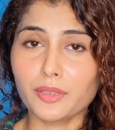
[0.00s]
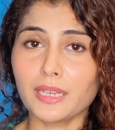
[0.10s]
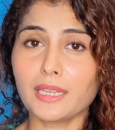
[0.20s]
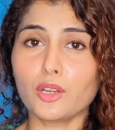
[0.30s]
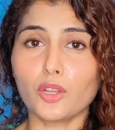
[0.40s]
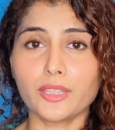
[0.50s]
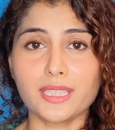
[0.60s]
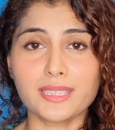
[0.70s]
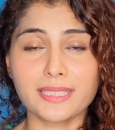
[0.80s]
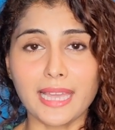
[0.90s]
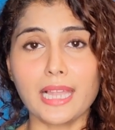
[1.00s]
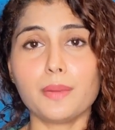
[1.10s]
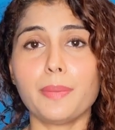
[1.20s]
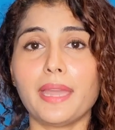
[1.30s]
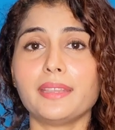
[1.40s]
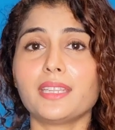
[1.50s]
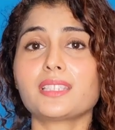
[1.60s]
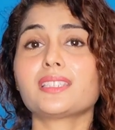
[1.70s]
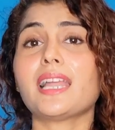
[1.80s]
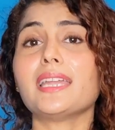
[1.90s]
feeling on their scalp, and the
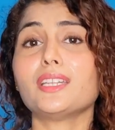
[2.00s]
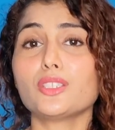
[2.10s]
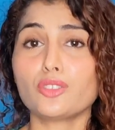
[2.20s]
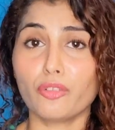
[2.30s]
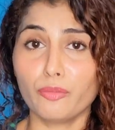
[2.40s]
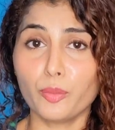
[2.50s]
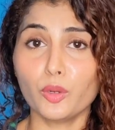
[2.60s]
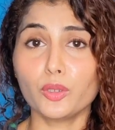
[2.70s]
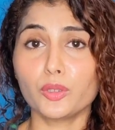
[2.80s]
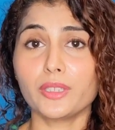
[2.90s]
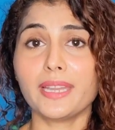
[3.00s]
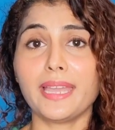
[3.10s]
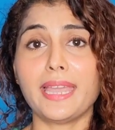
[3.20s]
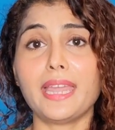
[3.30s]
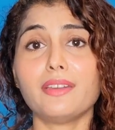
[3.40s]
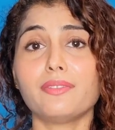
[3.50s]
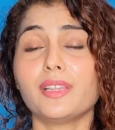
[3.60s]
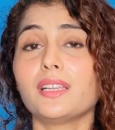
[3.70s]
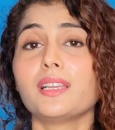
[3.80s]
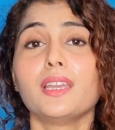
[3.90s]
slightest of pull to the hair
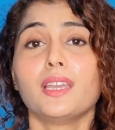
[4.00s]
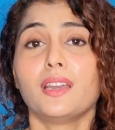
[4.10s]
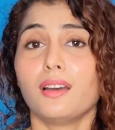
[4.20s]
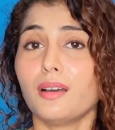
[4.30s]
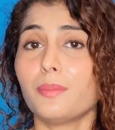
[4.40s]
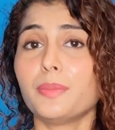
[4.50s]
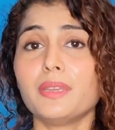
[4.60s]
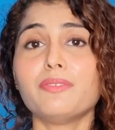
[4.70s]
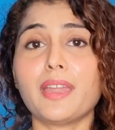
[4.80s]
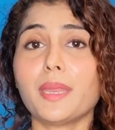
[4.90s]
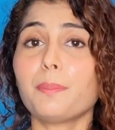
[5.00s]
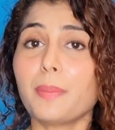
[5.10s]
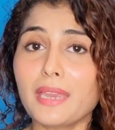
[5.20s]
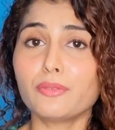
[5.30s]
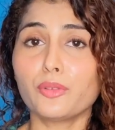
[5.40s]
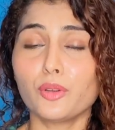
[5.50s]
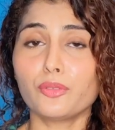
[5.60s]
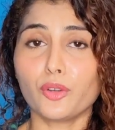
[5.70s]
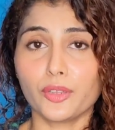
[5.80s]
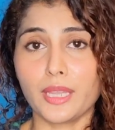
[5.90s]
will be very
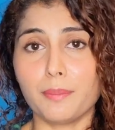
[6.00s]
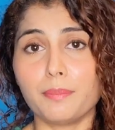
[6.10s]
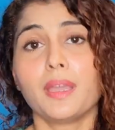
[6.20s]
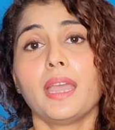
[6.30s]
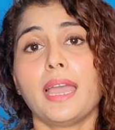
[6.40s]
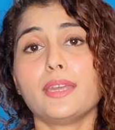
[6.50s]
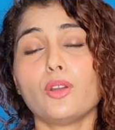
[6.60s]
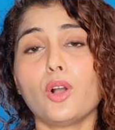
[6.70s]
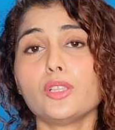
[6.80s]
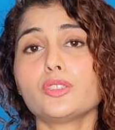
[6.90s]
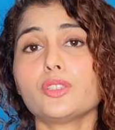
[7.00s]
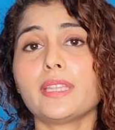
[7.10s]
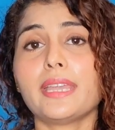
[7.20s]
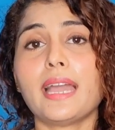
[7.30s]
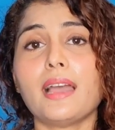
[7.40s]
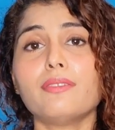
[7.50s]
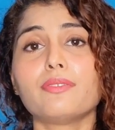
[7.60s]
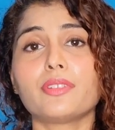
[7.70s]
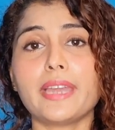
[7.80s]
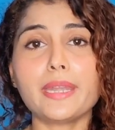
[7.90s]
painful for them, and also they
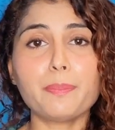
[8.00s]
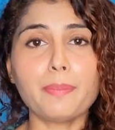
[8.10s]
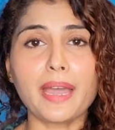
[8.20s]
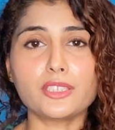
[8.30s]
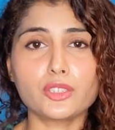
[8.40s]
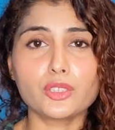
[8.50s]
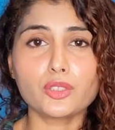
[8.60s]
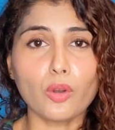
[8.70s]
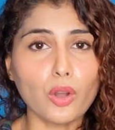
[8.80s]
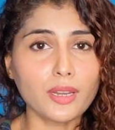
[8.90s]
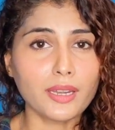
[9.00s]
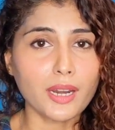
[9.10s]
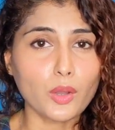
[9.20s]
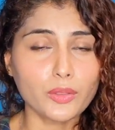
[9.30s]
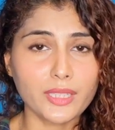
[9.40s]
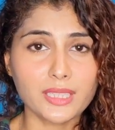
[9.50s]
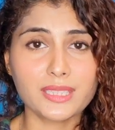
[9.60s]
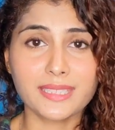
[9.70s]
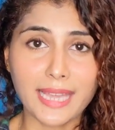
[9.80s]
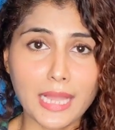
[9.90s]
have red patches all around
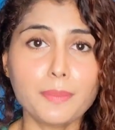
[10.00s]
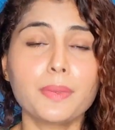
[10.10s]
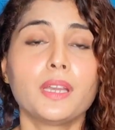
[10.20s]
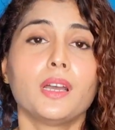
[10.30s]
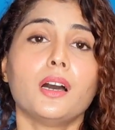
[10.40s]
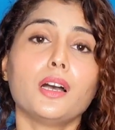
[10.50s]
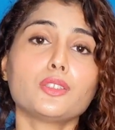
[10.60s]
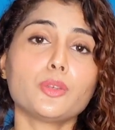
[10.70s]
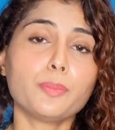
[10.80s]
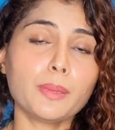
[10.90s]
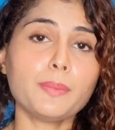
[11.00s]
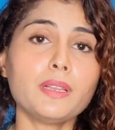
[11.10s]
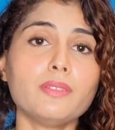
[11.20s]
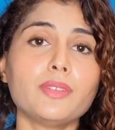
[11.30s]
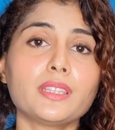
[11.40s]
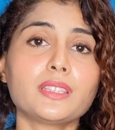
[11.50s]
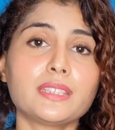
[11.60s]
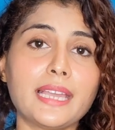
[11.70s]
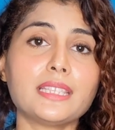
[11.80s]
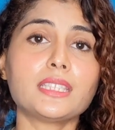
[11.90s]
their scalp. So people with
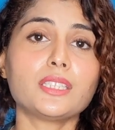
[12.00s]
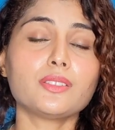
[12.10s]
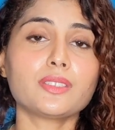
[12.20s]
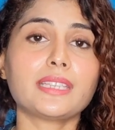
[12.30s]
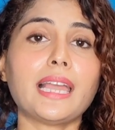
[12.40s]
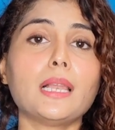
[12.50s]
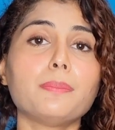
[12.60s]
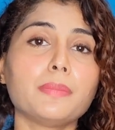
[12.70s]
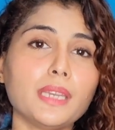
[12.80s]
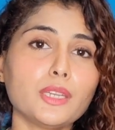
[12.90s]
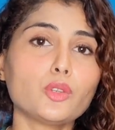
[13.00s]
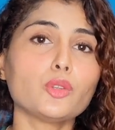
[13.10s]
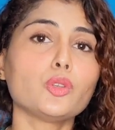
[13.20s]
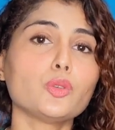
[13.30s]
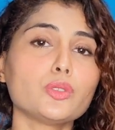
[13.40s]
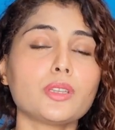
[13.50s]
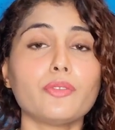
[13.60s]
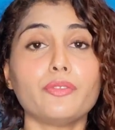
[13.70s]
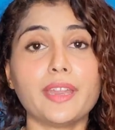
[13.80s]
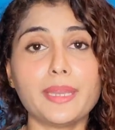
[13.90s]
sensitive scalp need to use
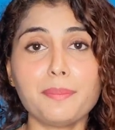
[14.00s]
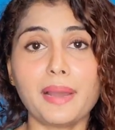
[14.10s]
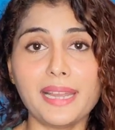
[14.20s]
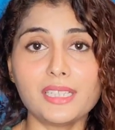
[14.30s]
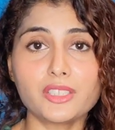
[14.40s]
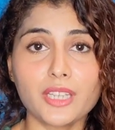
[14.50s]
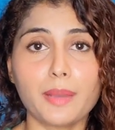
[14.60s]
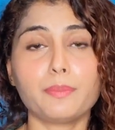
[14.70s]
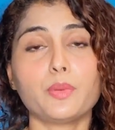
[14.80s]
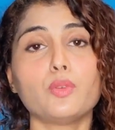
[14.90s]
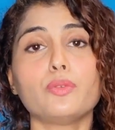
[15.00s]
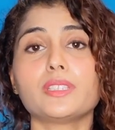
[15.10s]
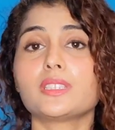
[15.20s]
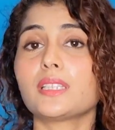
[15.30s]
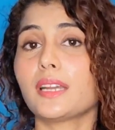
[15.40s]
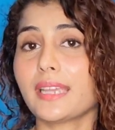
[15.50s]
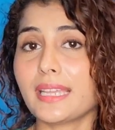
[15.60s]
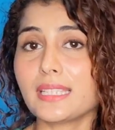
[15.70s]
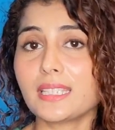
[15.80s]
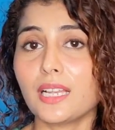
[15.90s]
a very mild shampoo, which is
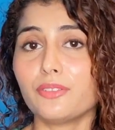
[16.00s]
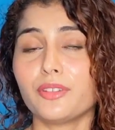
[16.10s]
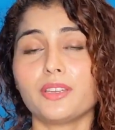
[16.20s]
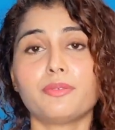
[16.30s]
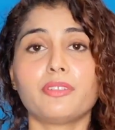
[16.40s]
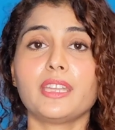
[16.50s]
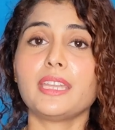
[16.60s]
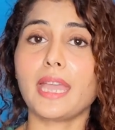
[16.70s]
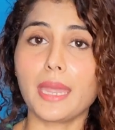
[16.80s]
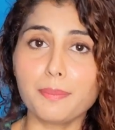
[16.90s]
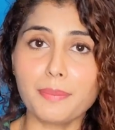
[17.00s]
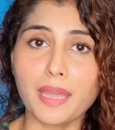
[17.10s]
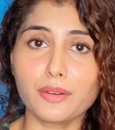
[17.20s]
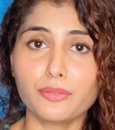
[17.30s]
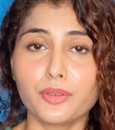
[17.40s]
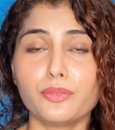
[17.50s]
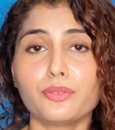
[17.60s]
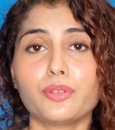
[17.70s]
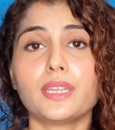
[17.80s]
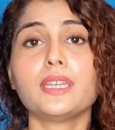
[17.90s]
again sulfate free and
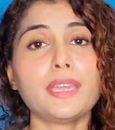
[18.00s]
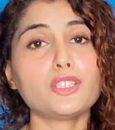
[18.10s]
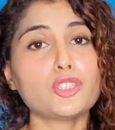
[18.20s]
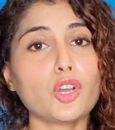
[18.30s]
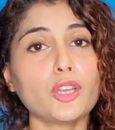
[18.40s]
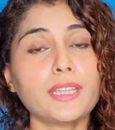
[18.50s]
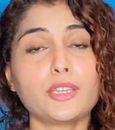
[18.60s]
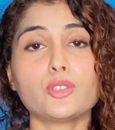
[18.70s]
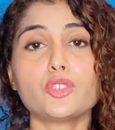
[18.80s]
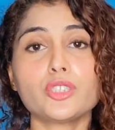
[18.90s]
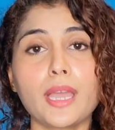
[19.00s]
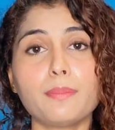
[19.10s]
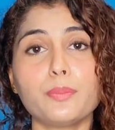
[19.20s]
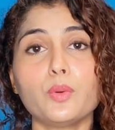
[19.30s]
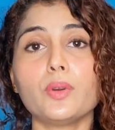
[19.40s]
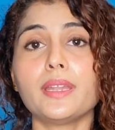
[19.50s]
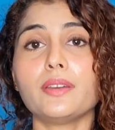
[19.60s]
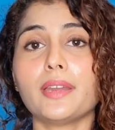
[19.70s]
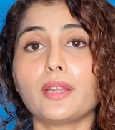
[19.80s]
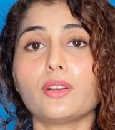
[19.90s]
paraffin free. Make sure that you shampoo
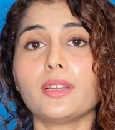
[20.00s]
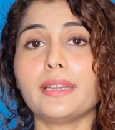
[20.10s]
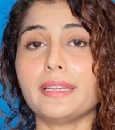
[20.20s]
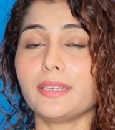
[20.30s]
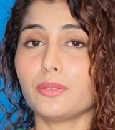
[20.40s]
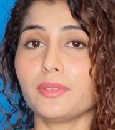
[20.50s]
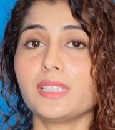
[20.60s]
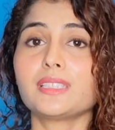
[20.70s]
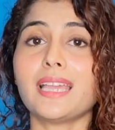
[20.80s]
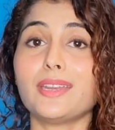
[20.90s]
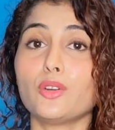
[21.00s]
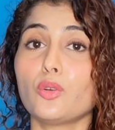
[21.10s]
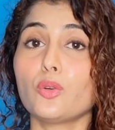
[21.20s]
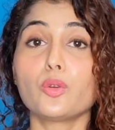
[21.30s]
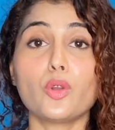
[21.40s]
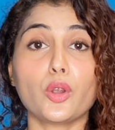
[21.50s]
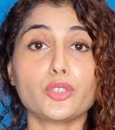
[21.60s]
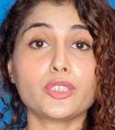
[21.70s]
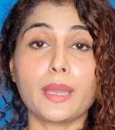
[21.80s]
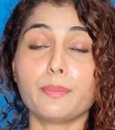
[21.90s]
in regular intervals and do
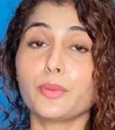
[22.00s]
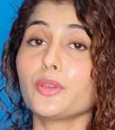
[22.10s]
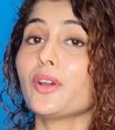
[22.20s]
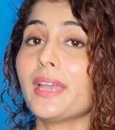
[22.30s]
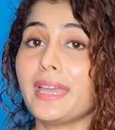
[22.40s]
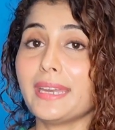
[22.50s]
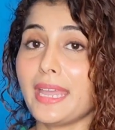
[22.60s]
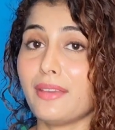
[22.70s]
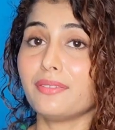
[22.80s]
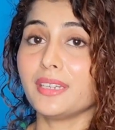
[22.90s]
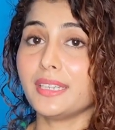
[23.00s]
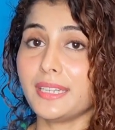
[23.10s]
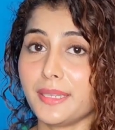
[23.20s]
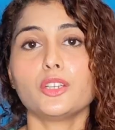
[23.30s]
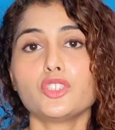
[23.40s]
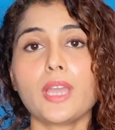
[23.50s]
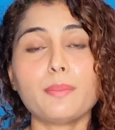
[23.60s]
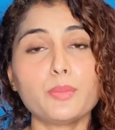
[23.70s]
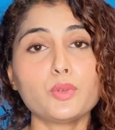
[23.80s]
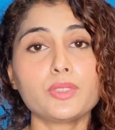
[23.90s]
not shampoo your hair every day.
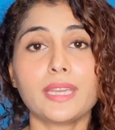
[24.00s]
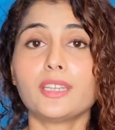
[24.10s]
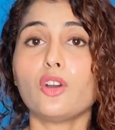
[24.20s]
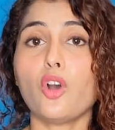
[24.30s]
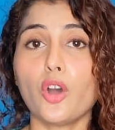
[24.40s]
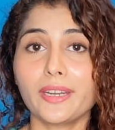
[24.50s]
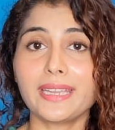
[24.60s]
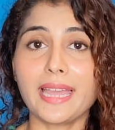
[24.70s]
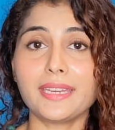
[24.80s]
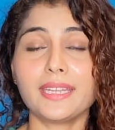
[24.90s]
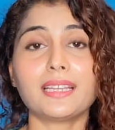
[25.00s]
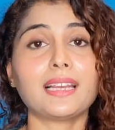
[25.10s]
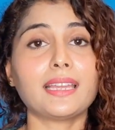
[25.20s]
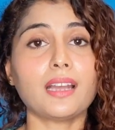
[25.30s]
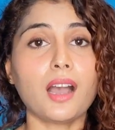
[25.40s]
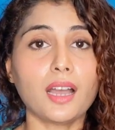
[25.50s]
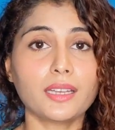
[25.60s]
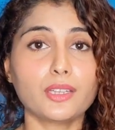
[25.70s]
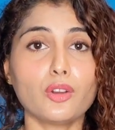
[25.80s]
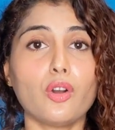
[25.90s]
Shampoos that are organic, like
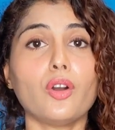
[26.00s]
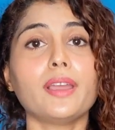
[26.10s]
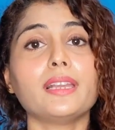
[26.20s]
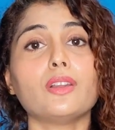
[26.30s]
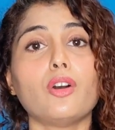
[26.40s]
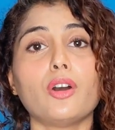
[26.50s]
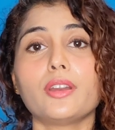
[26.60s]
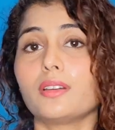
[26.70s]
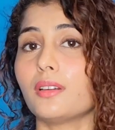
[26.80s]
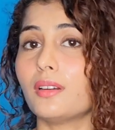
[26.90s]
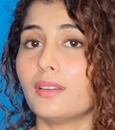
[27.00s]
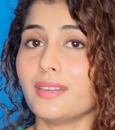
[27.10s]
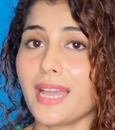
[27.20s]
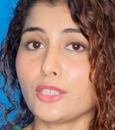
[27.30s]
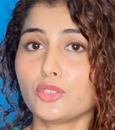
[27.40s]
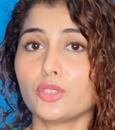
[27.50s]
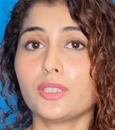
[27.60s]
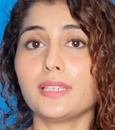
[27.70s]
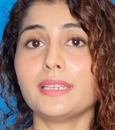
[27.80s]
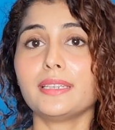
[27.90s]
argan oil or
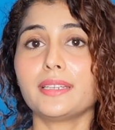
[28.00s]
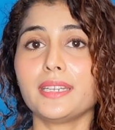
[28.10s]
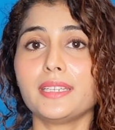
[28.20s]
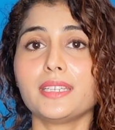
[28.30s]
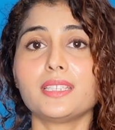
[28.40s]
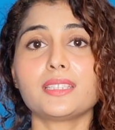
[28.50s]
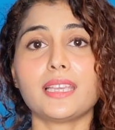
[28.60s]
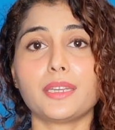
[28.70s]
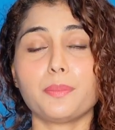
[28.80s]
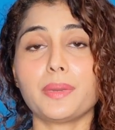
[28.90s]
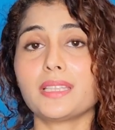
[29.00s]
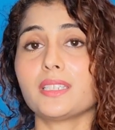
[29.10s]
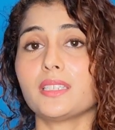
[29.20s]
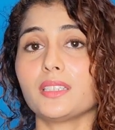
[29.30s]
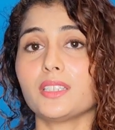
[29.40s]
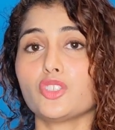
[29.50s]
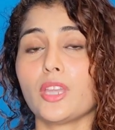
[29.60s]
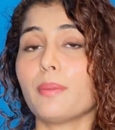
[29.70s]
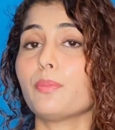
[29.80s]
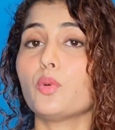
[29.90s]
natural ingredients that are present in the
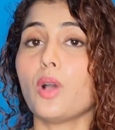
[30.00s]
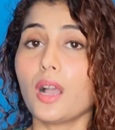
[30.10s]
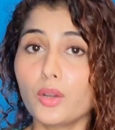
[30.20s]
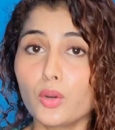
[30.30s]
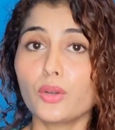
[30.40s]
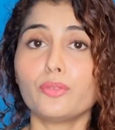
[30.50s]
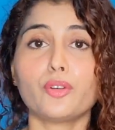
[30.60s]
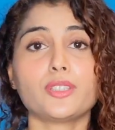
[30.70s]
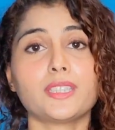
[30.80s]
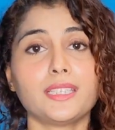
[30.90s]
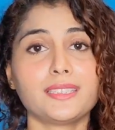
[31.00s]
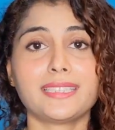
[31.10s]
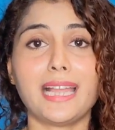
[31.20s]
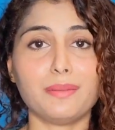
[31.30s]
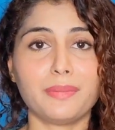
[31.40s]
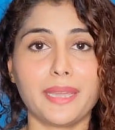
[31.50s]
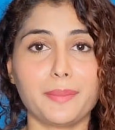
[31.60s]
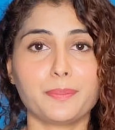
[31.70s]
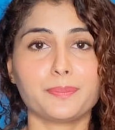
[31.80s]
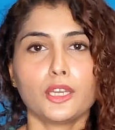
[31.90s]
shampoo, are good for such scalp
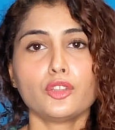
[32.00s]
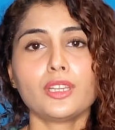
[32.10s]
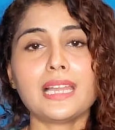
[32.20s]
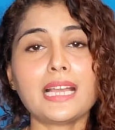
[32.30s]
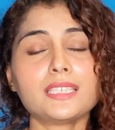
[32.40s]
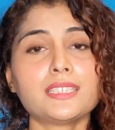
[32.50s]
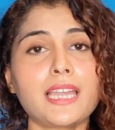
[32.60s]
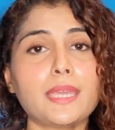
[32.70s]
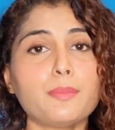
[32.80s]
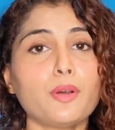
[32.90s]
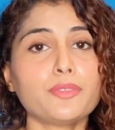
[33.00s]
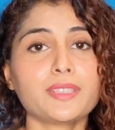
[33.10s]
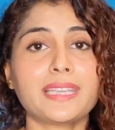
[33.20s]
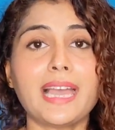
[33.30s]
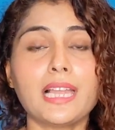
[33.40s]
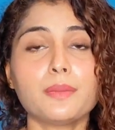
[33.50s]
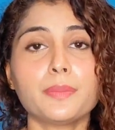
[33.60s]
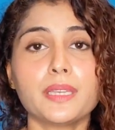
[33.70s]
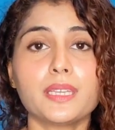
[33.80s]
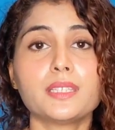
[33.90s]
type. Now the last type of
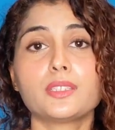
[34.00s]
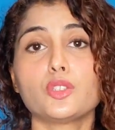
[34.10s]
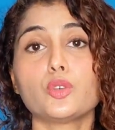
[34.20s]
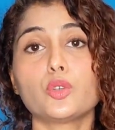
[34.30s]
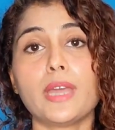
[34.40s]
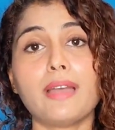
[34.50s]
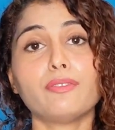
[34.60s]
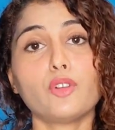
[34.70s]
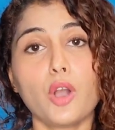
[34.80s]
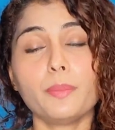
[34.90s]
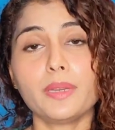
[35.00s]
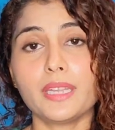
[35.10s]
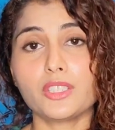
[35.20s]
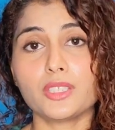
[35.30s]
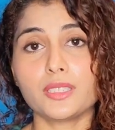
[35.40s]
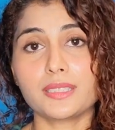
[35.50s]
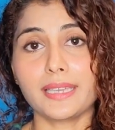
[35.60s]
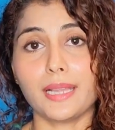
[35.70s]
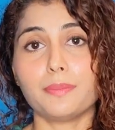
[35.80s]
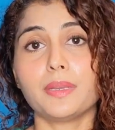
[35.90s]
scalp is you could have combination
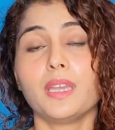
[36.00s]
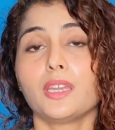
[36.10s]
scalp.